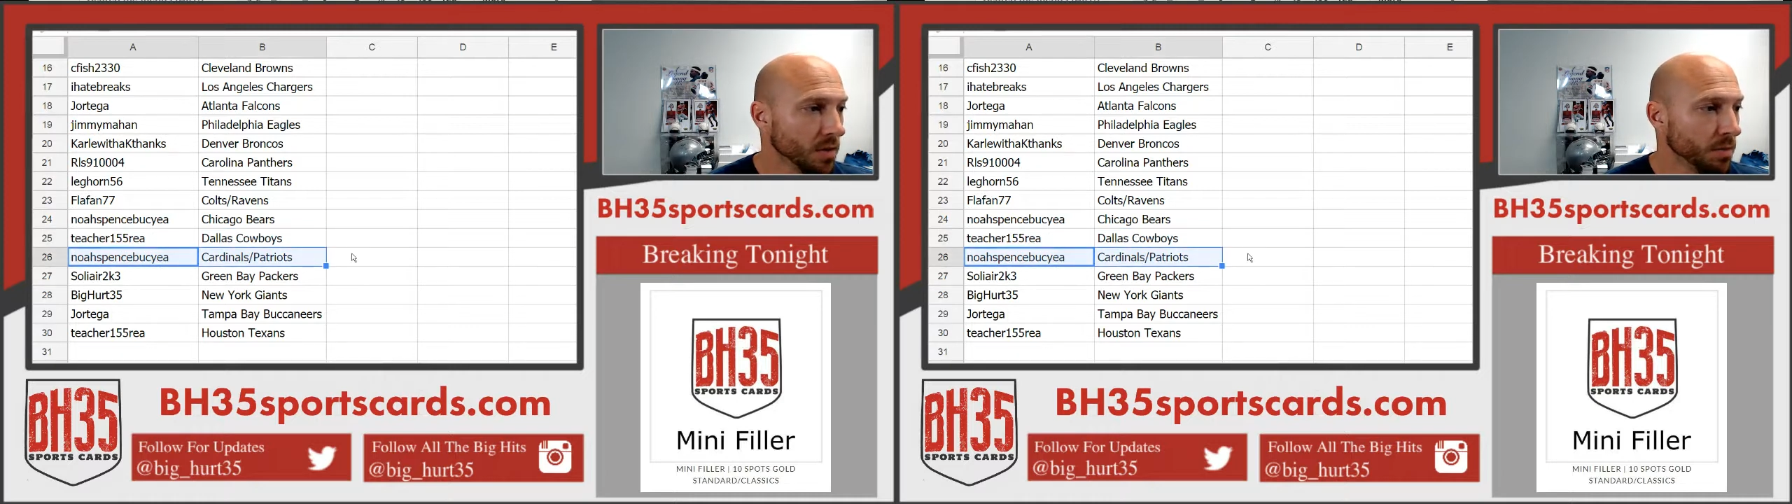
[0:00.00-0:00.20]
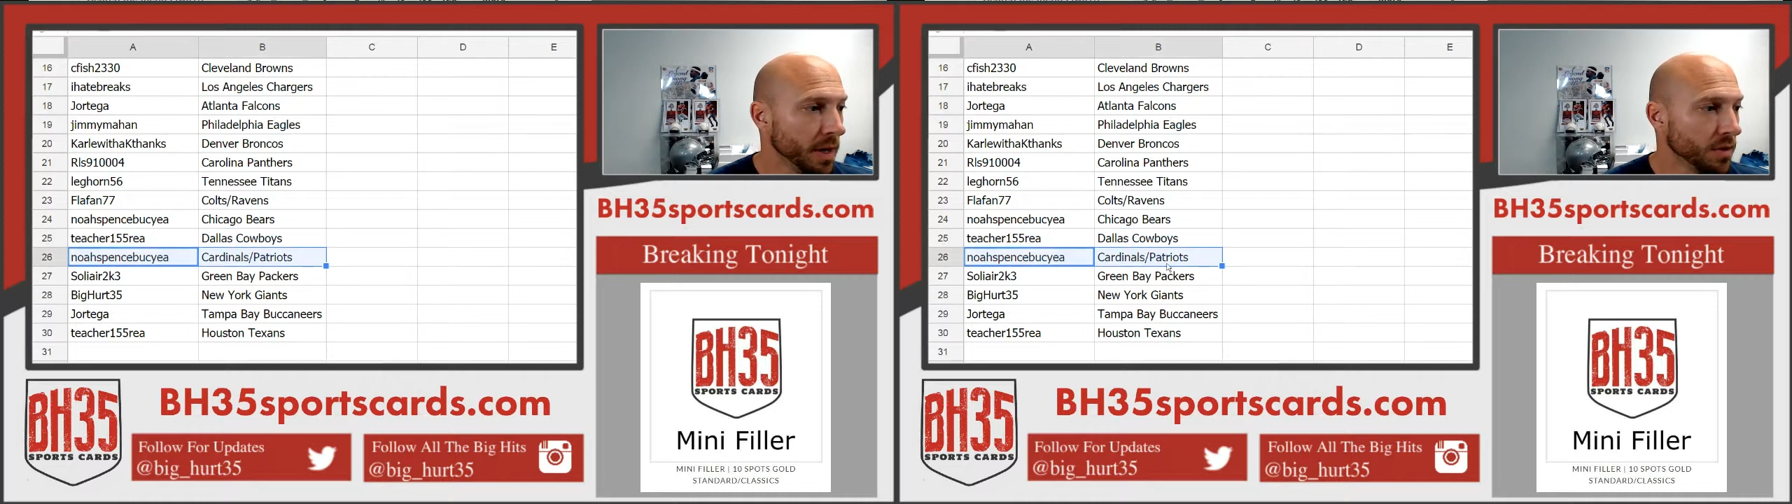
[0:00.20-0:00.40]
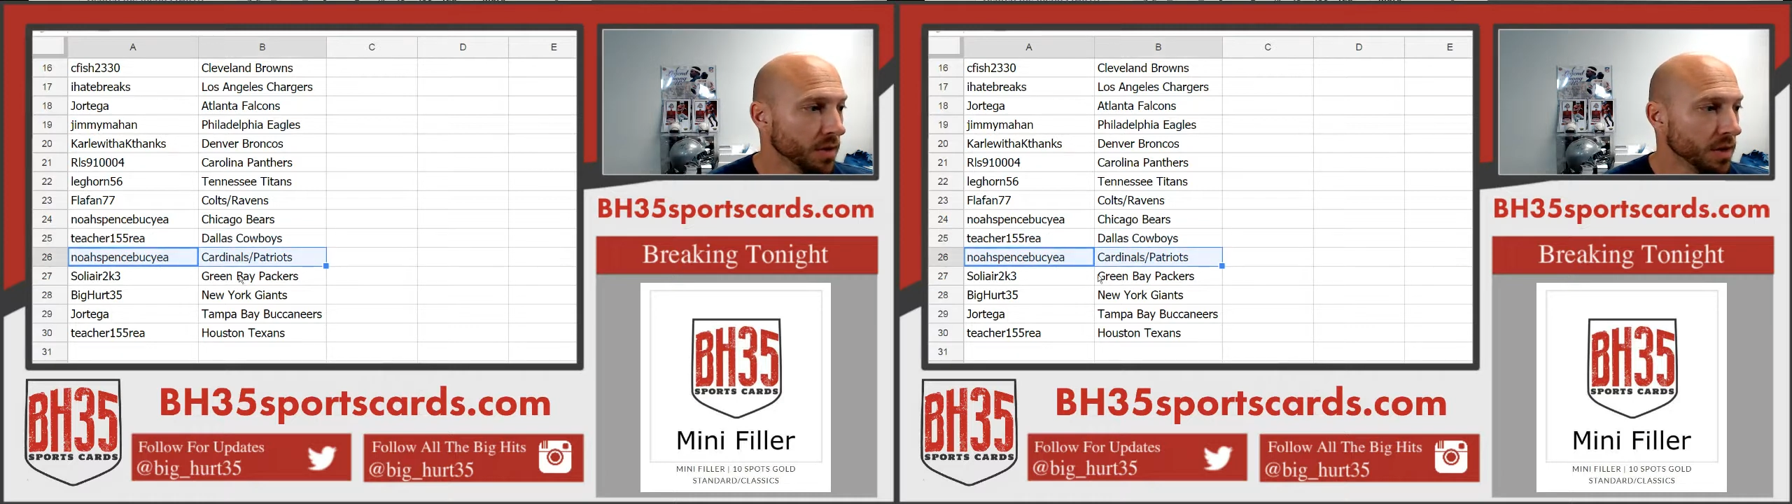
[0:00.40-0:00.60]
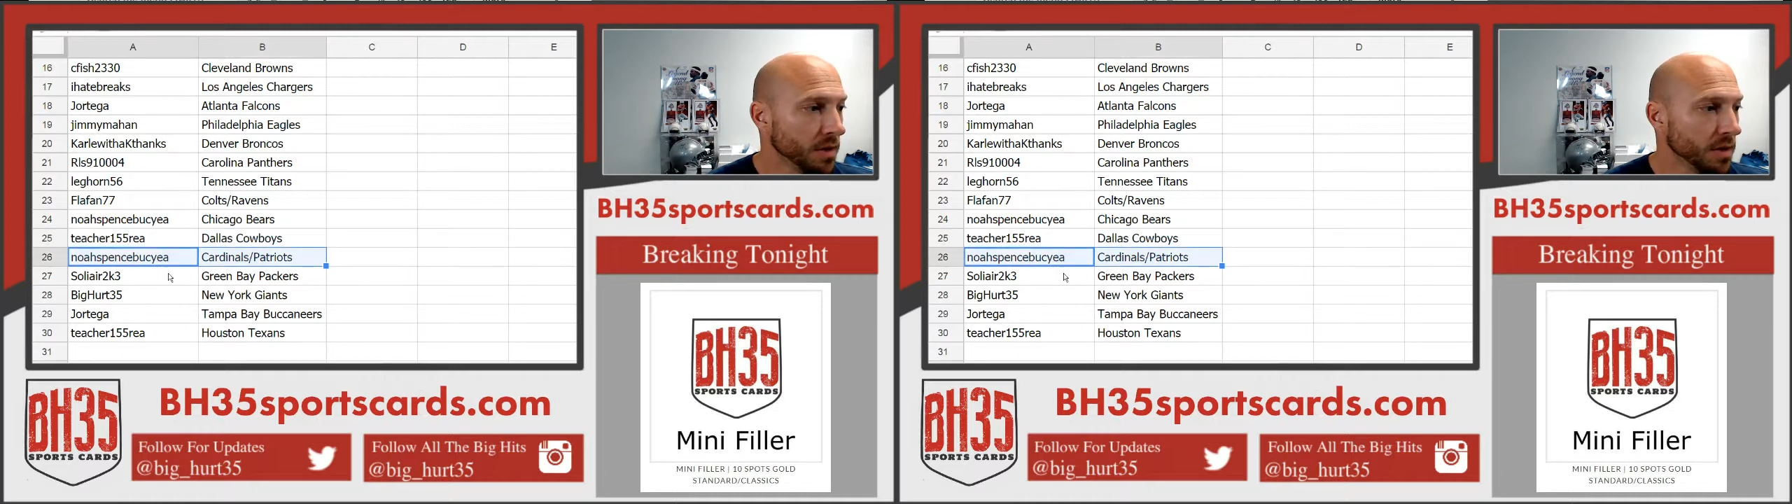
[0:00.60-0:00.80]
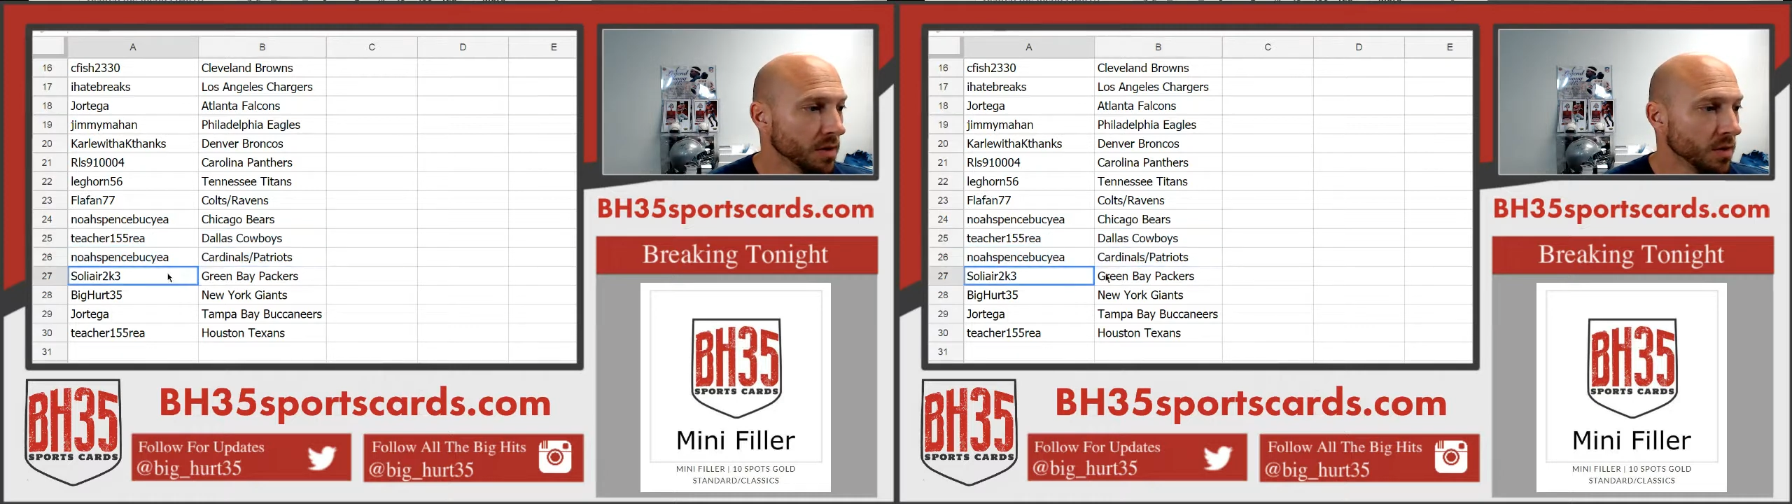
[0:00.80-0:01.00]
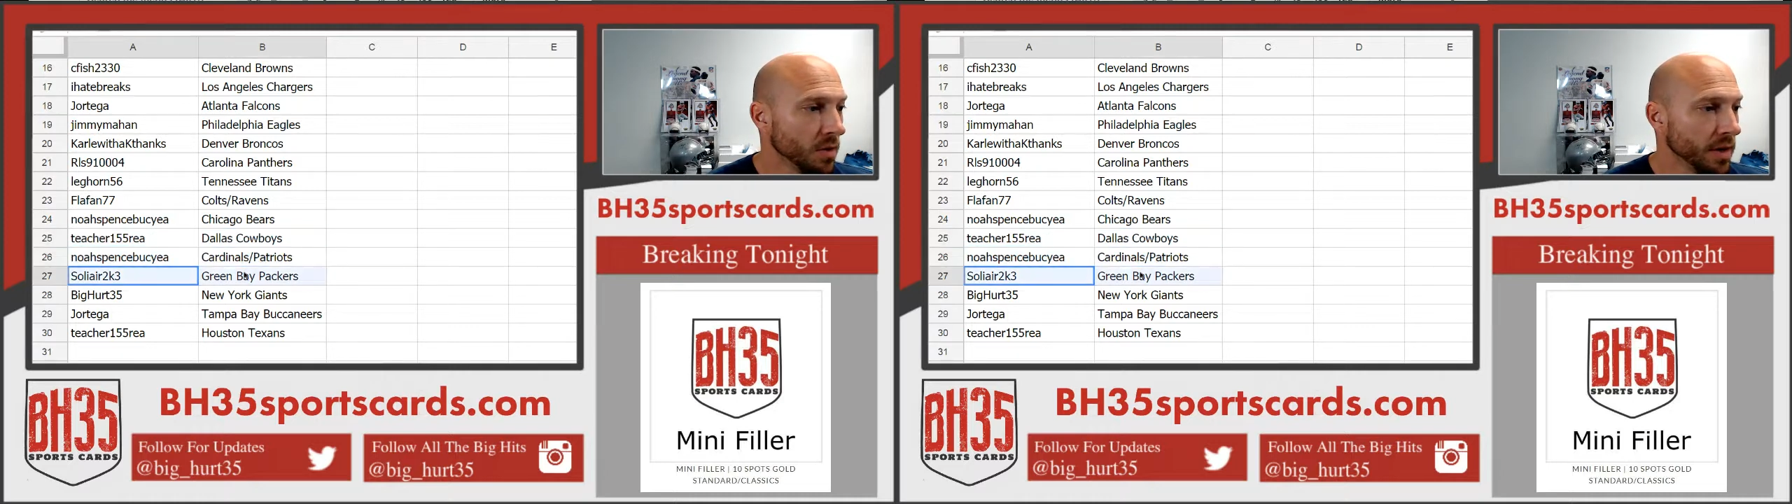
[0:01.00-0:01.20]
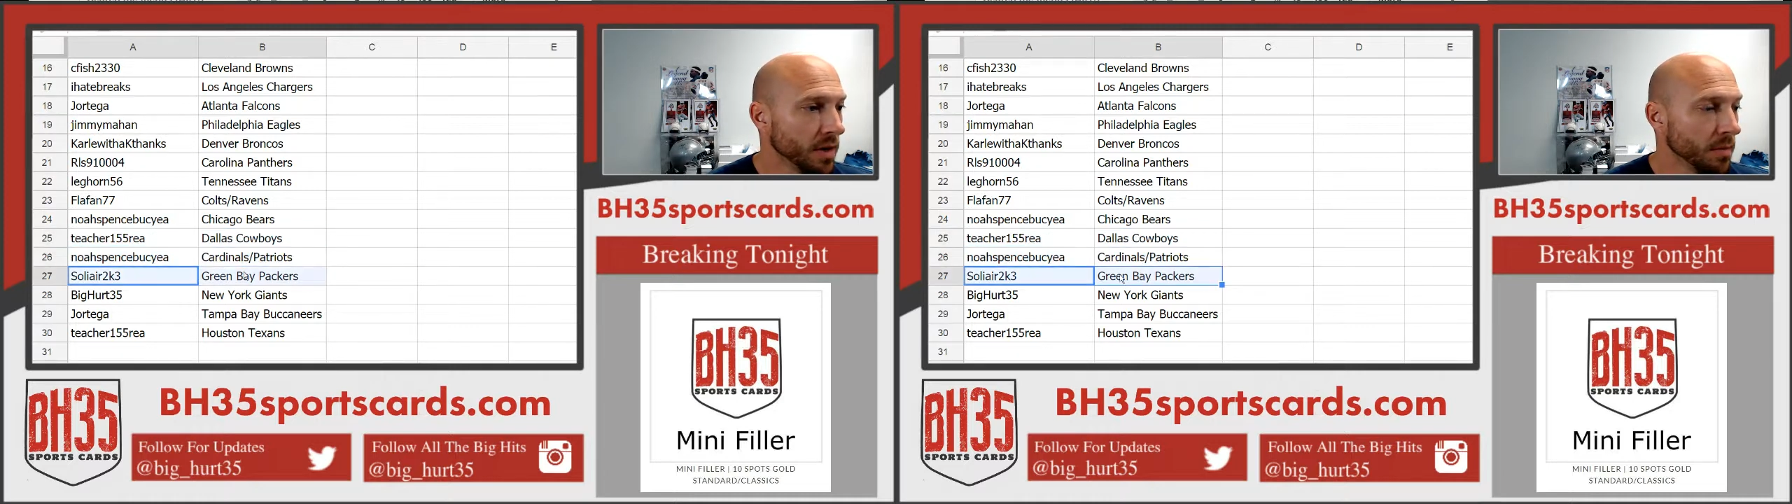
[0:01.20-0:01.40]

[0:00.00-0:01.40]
Patriots, Solier,